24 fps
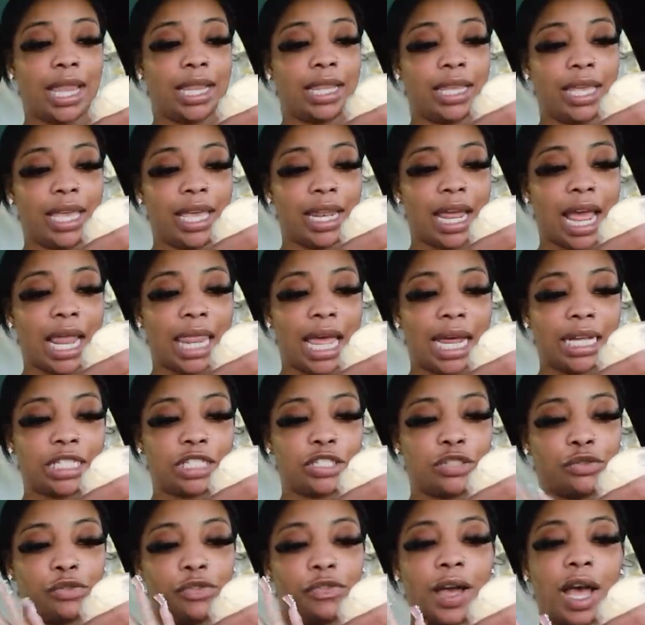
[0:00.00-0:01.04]
and then I like
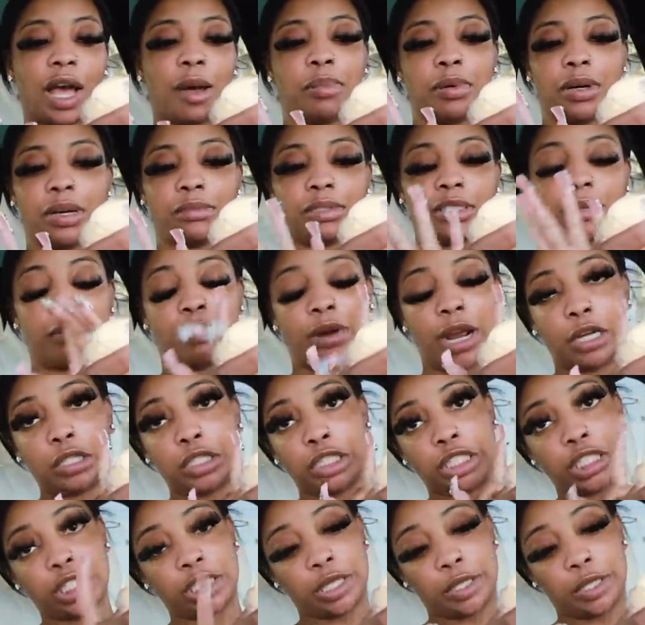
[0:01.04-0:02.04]
to do five pumps of brown sugar